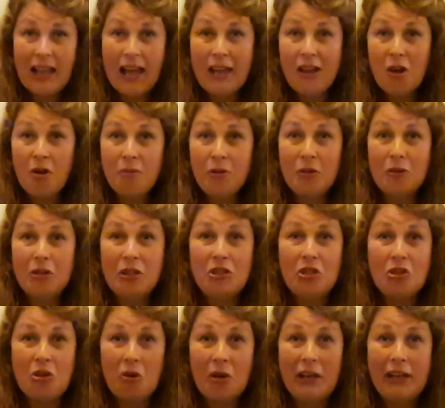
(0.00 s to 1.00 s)
I hope you
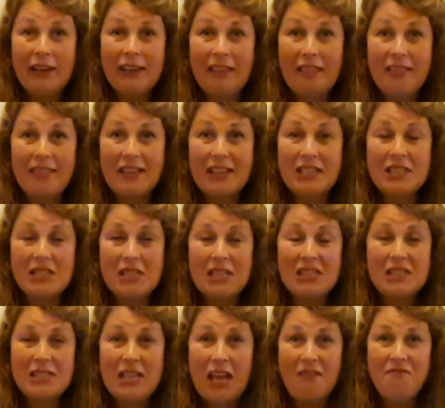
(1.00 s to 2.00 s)
enjoyed this
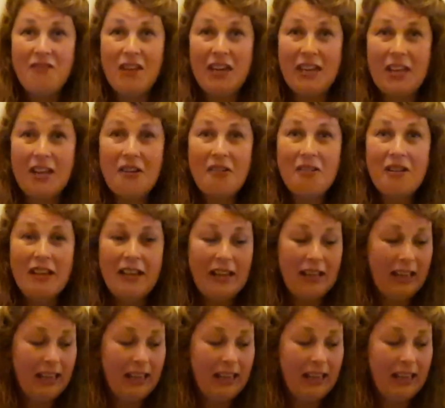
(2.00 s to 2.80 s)
STEM video.